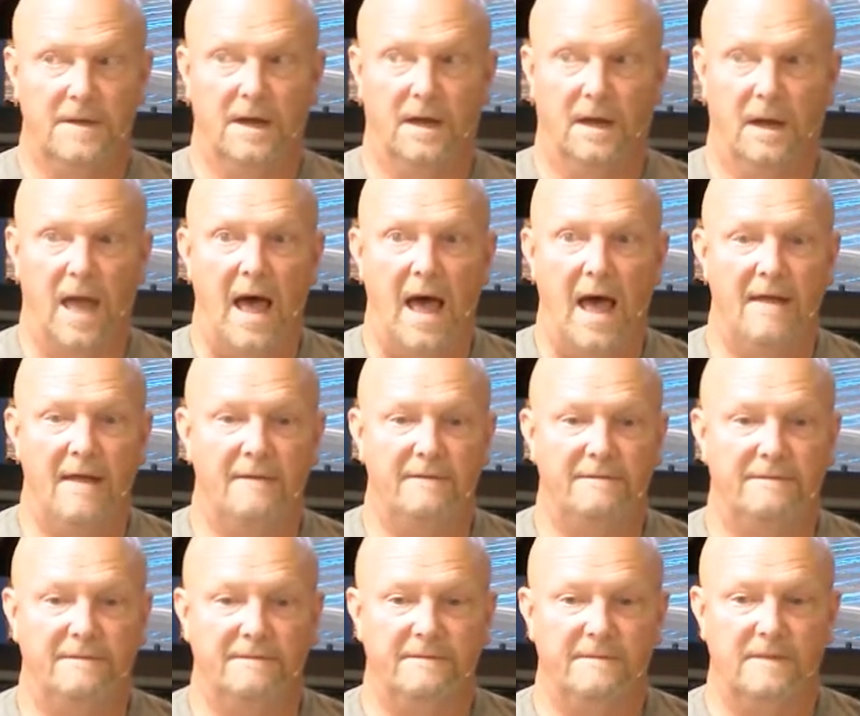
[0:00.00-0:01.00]
a
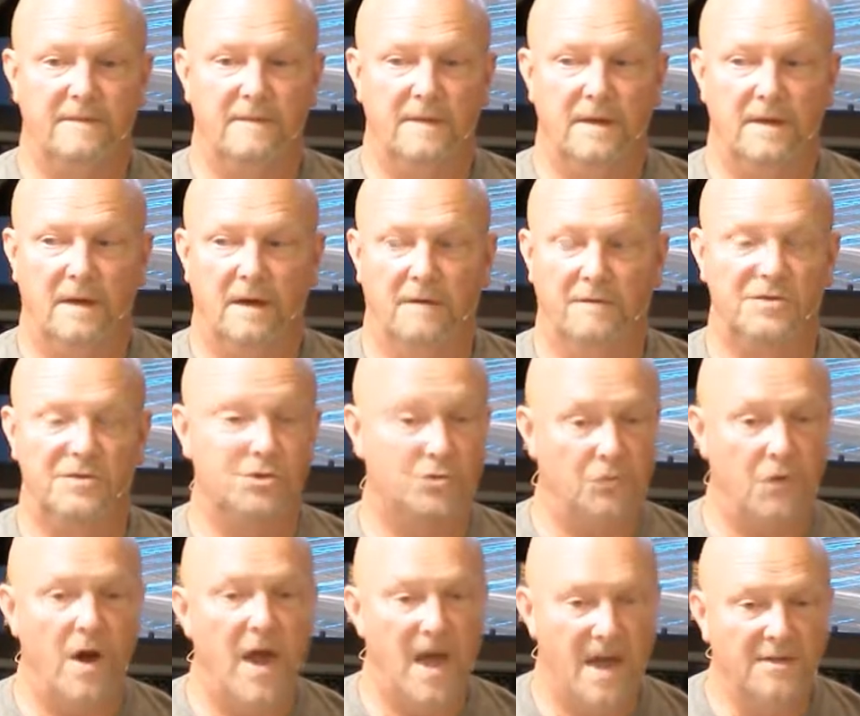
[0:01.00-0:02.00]
life of
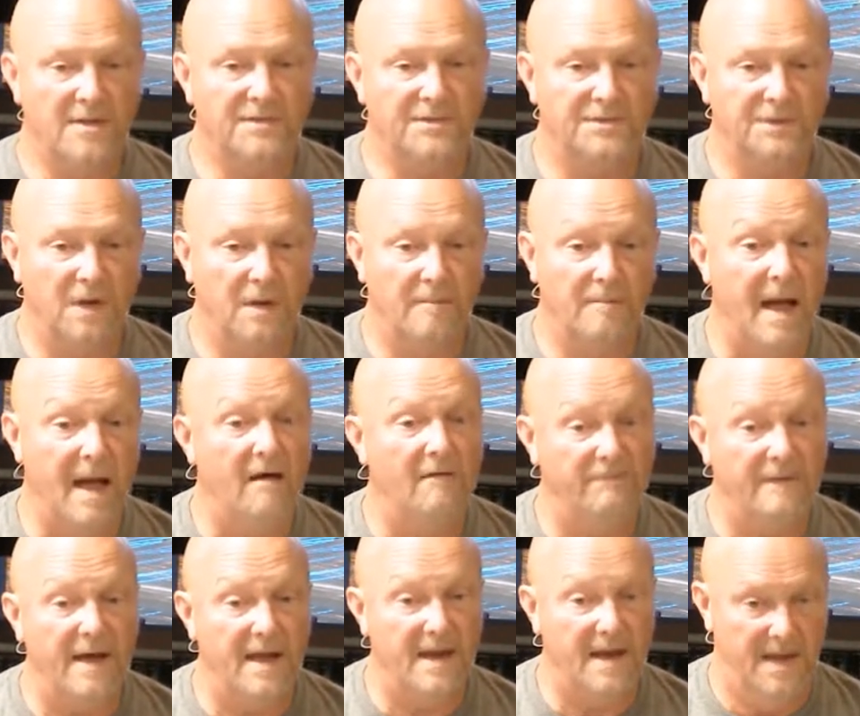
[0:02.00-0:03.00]
stress about
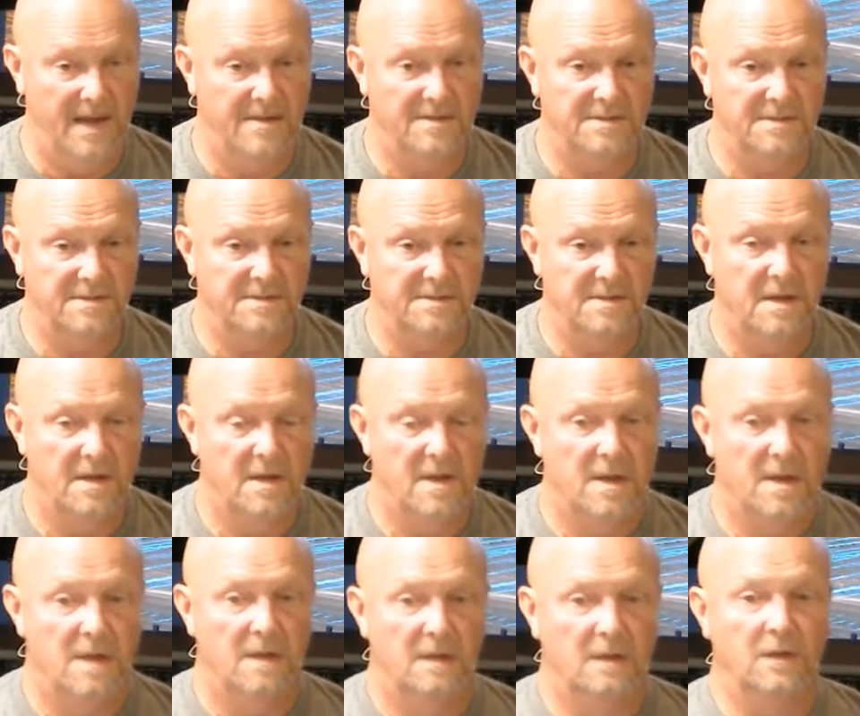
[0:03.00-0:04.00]
finances.
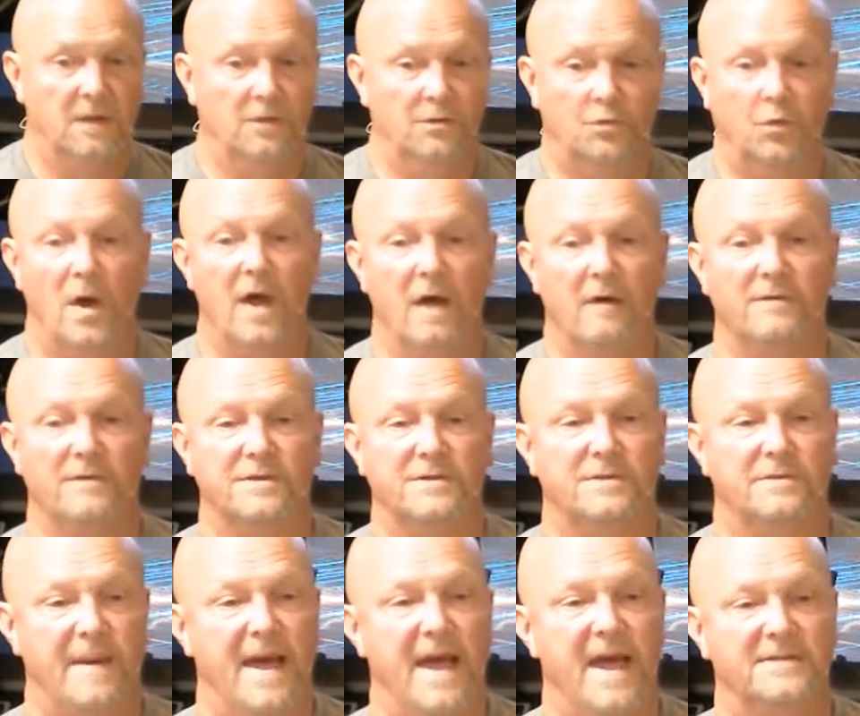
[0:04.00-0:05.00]
Luke 12 is
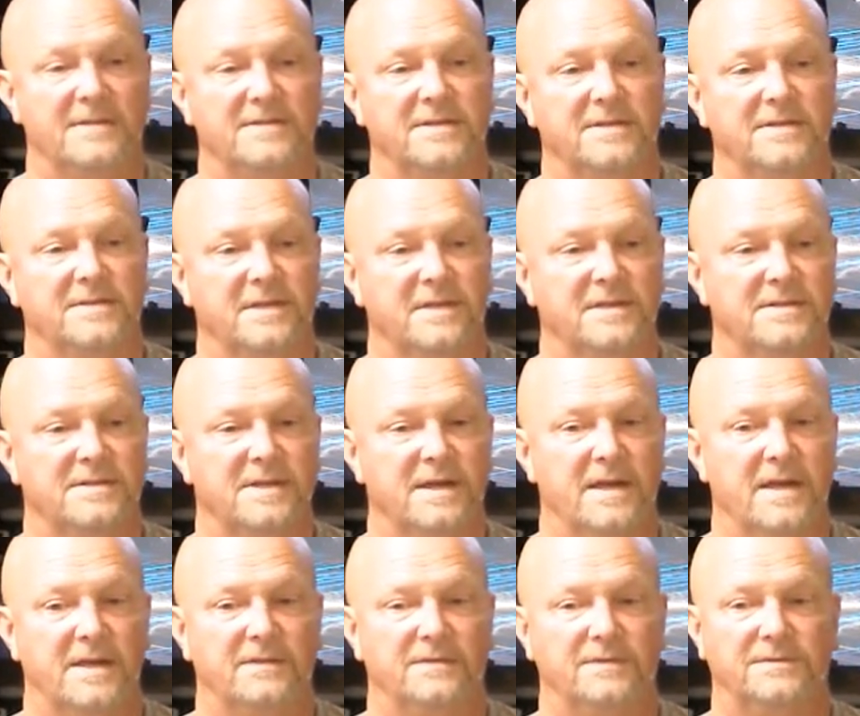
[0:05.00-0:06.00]
the passage that
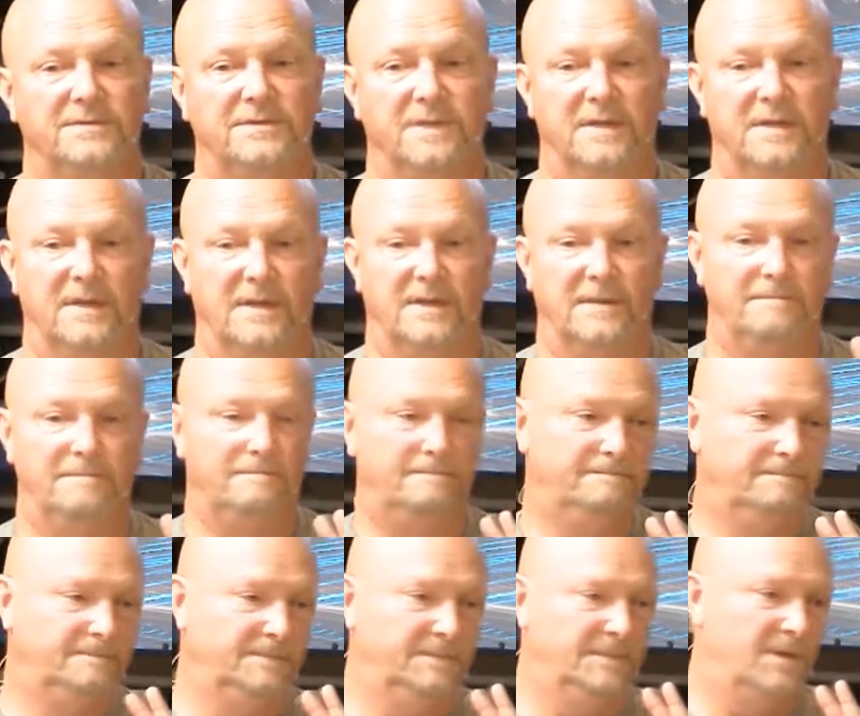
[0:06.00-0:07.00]
says, uh,
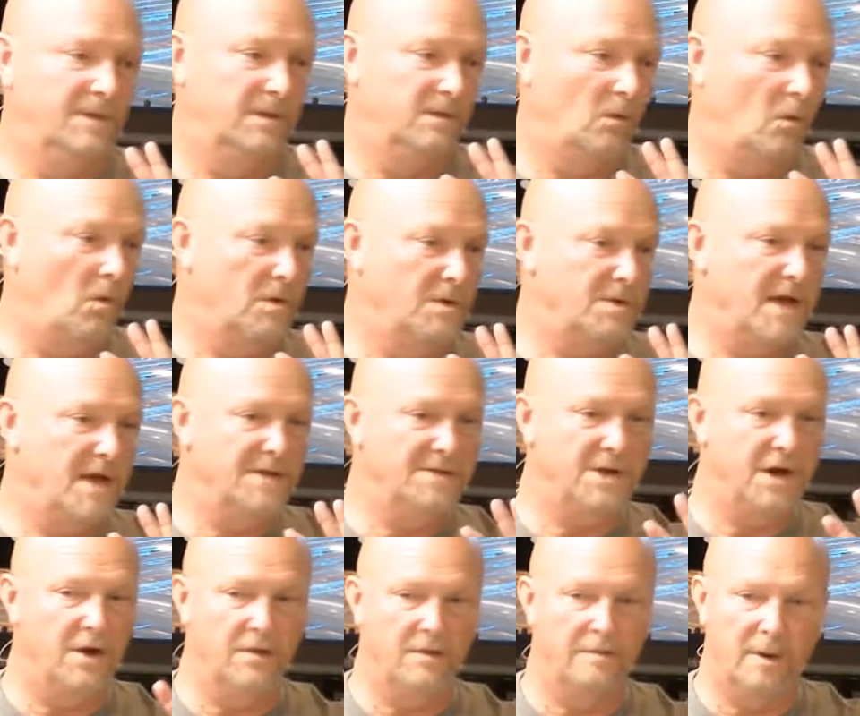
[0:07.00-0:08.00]
the Lord takes
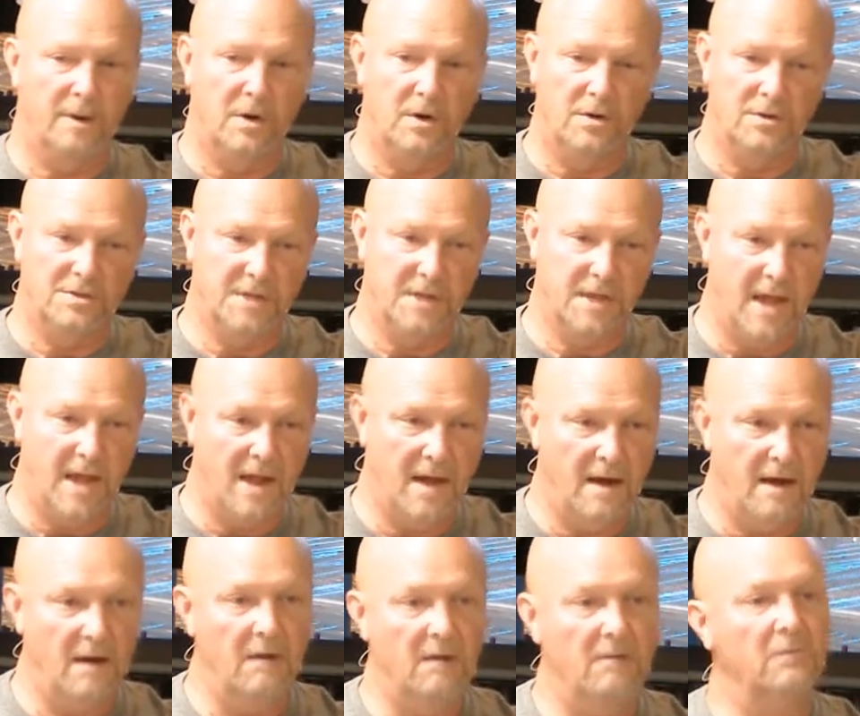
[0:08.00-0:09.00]
care of the birds of the
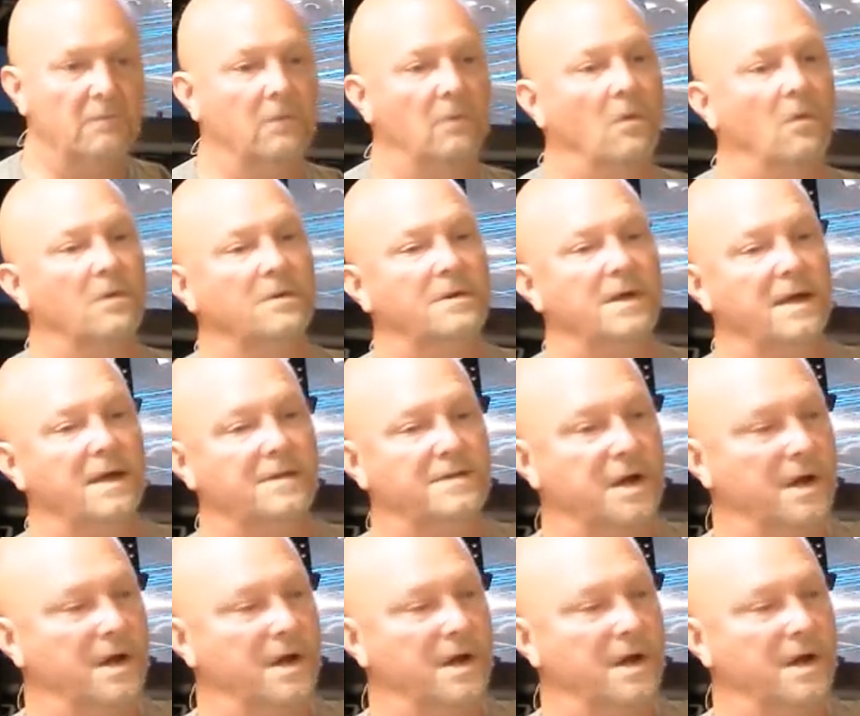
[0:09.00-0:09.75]
air, the Lord takes